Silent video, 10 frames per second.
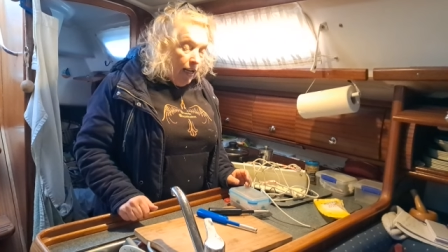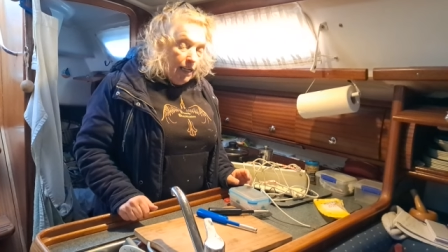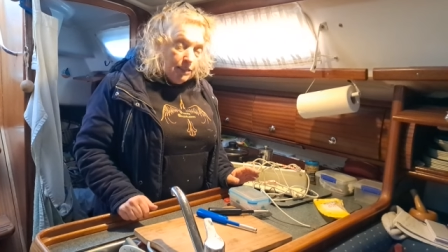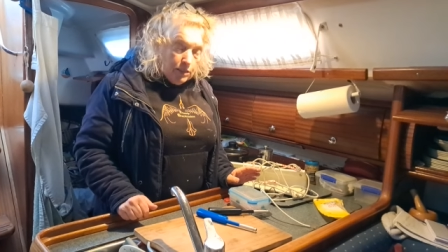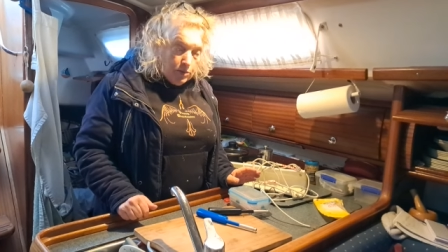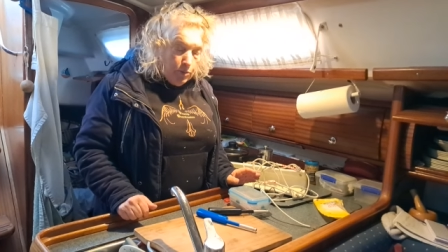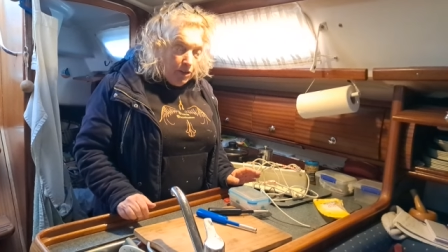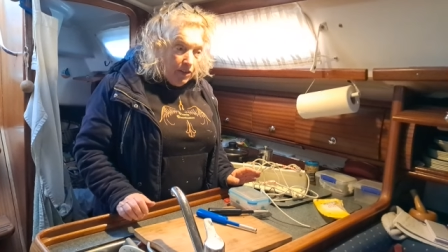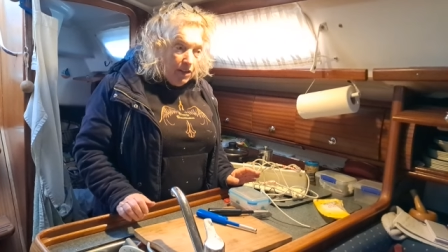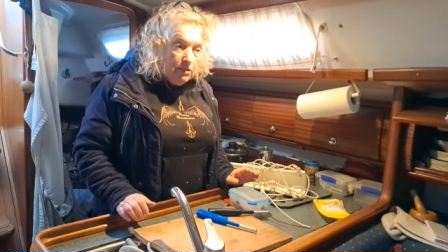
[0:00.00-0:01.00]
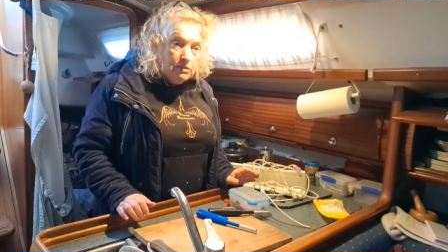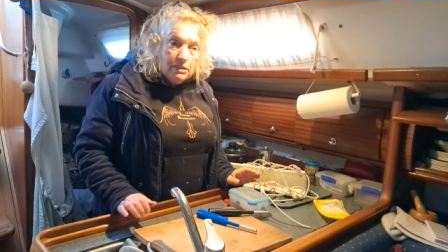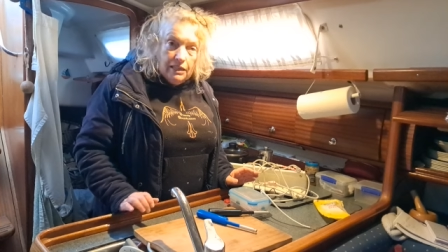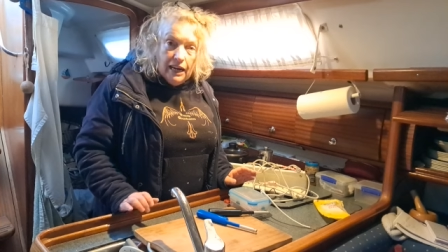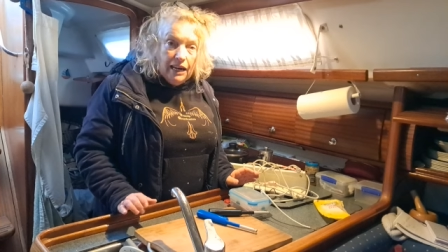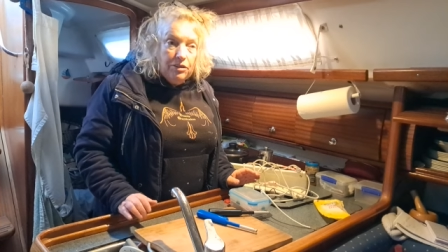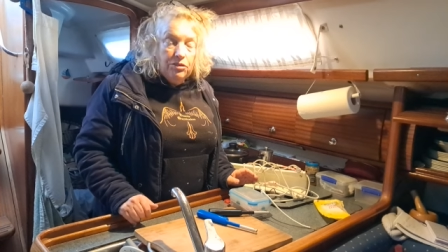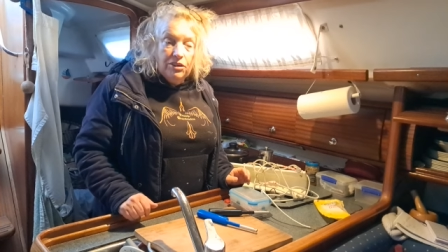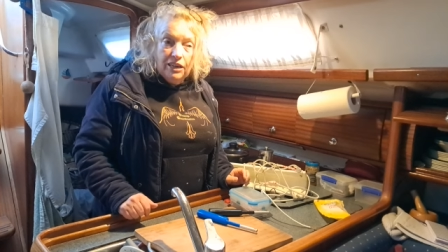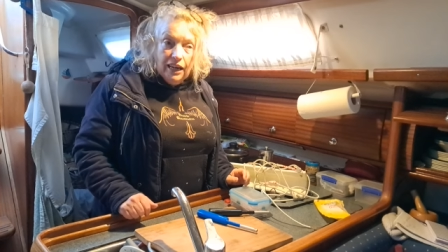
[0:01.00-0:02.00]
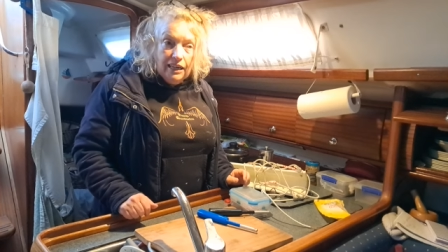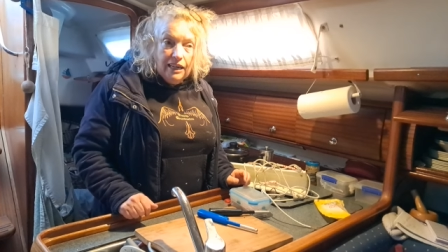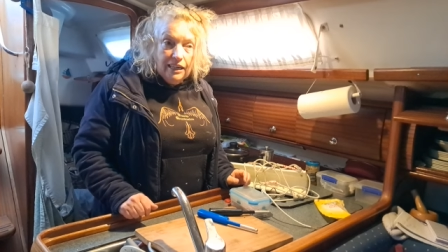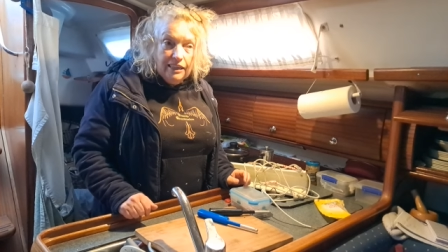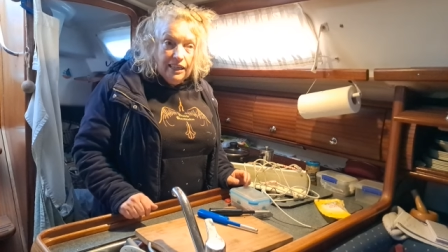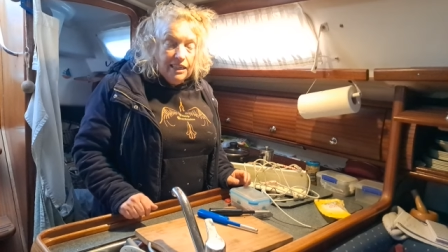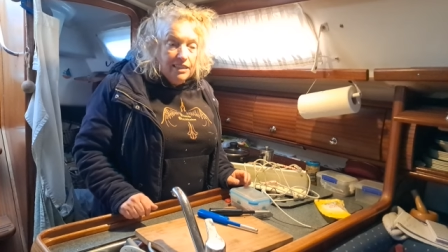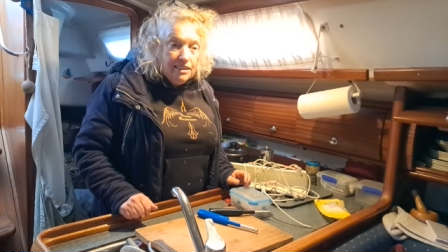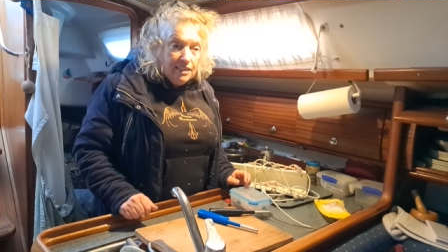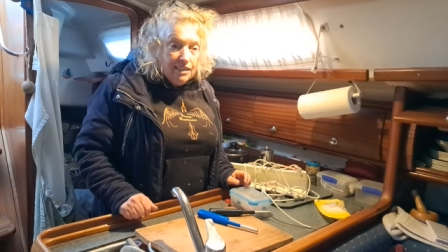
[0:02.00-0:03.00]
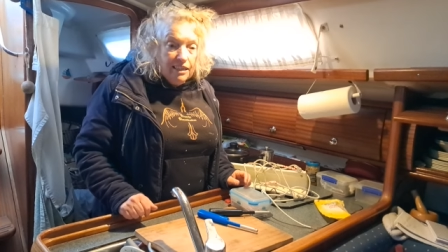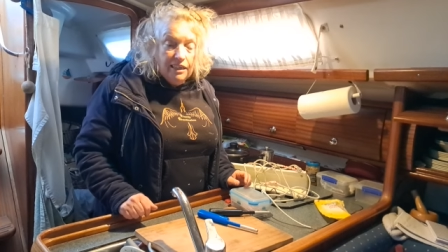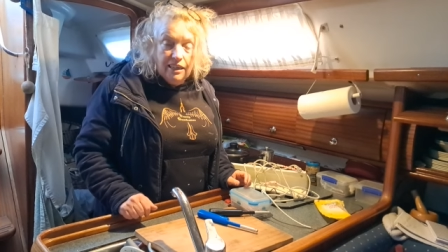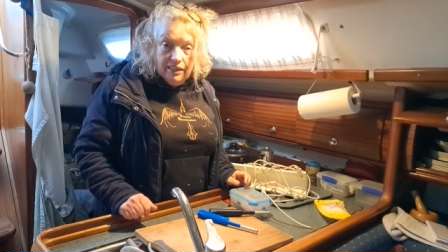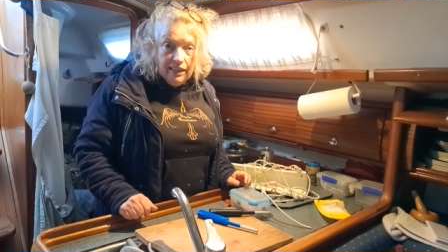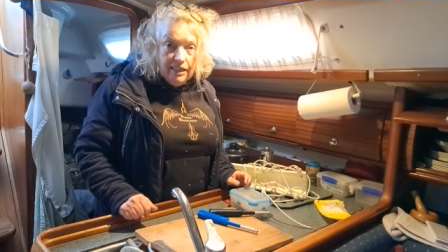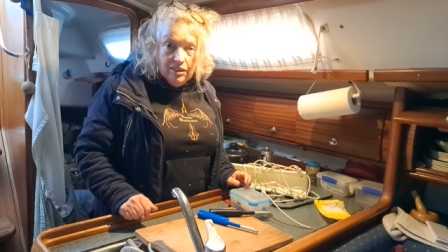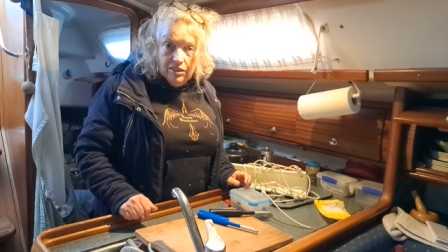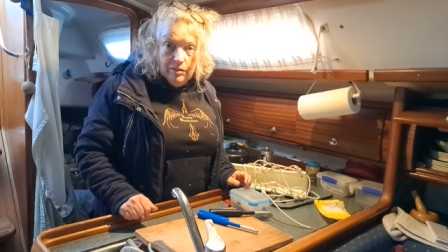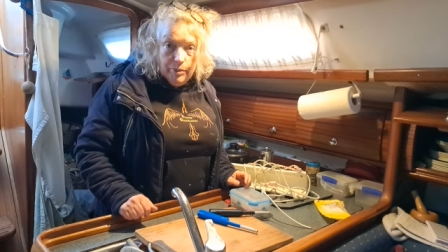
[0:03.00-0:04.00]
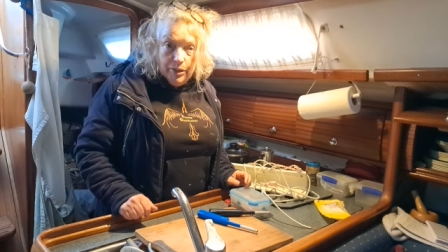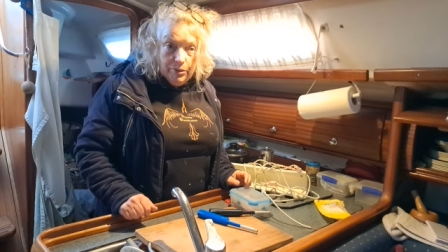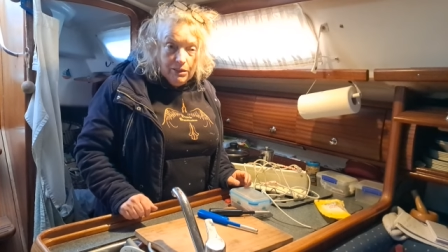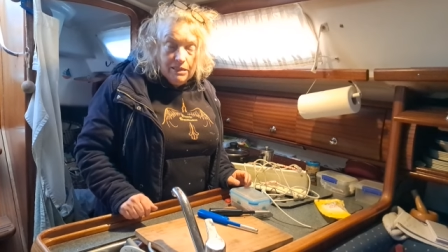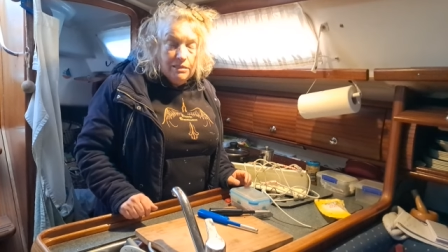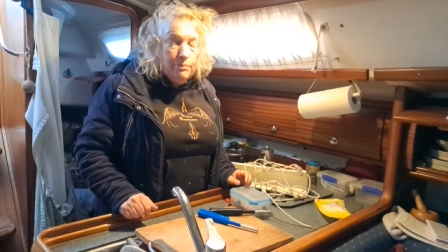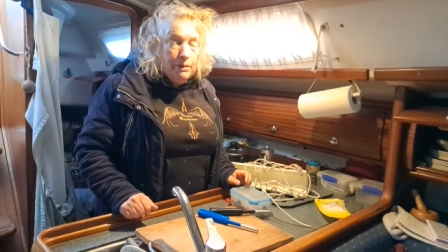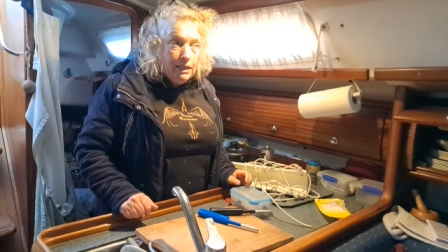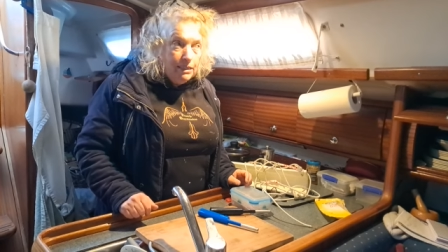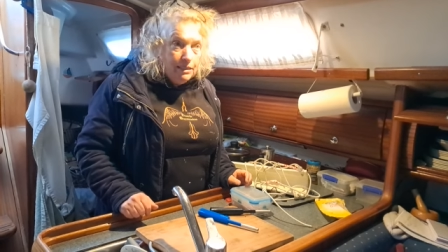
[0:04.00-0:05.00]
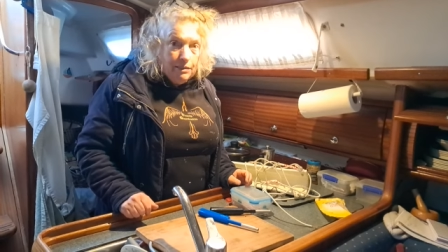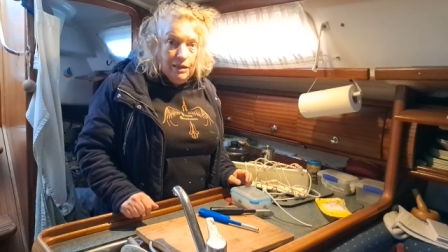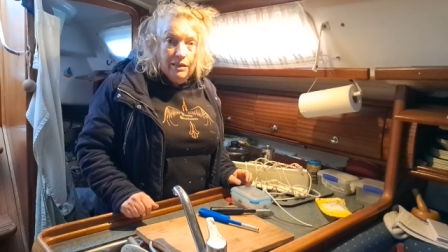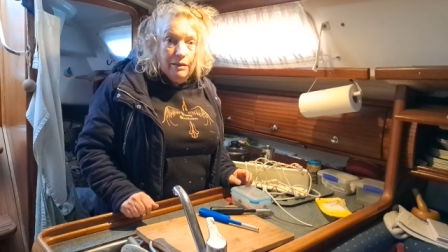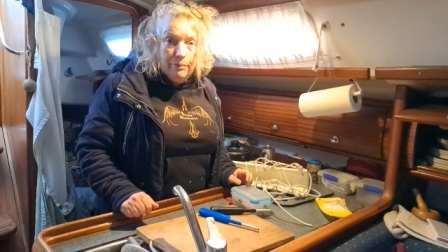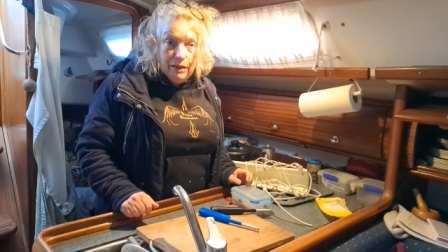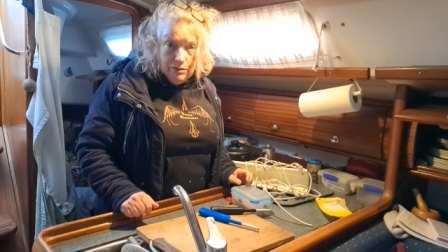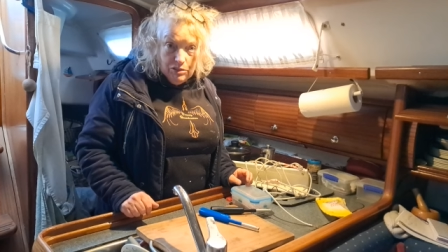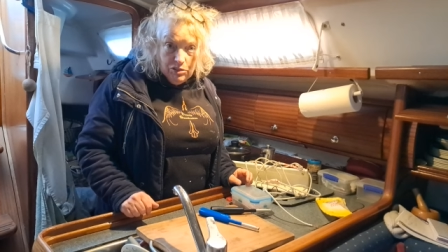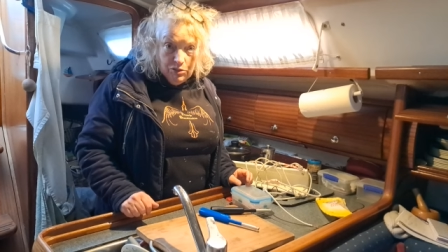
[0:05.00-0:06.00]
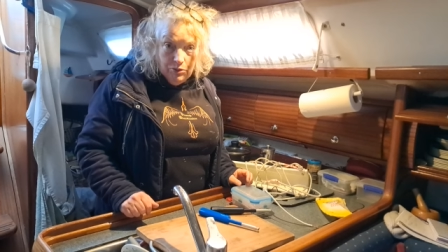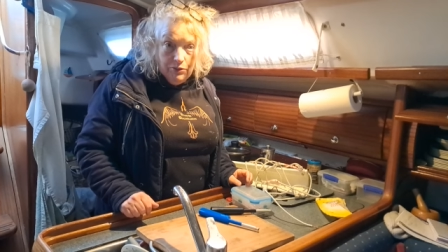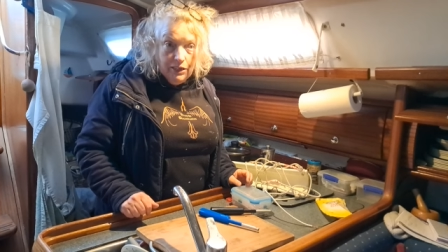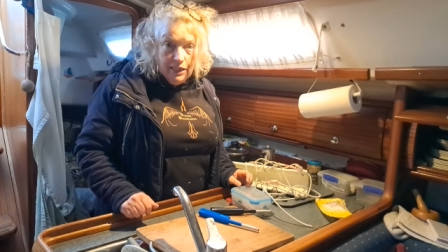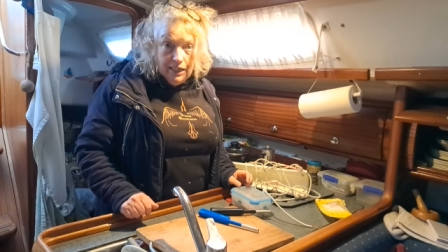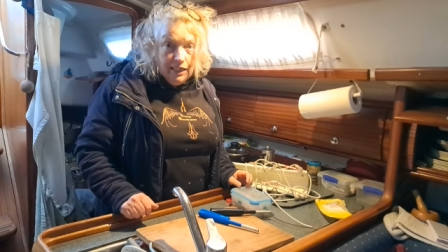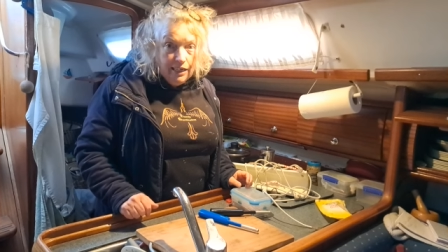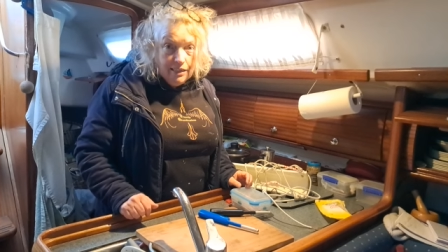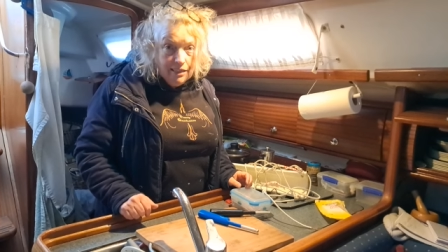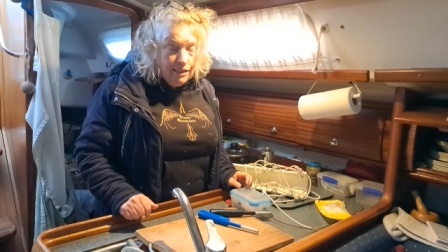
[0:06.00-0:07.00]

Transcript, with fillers: it's just one of those 999 things that you need on your boat. It's amazing the amount of stuff you need.